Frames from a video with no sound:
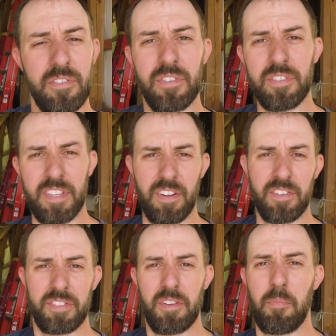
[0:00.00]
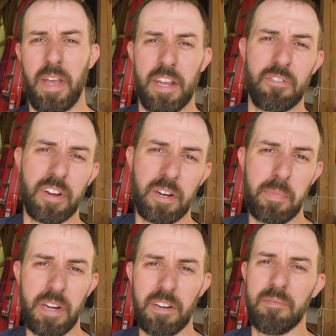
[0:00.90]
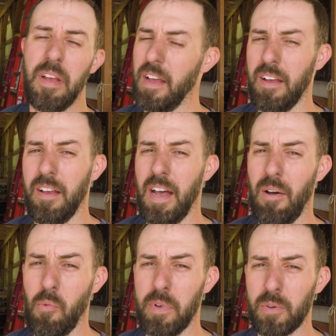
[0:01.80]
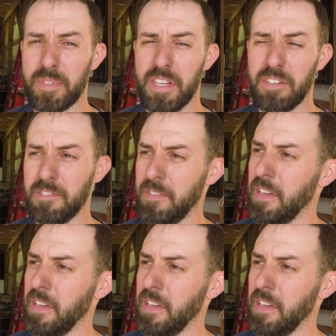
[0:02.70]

sitting on a sun pad drinking a beer, I won't be able to tell.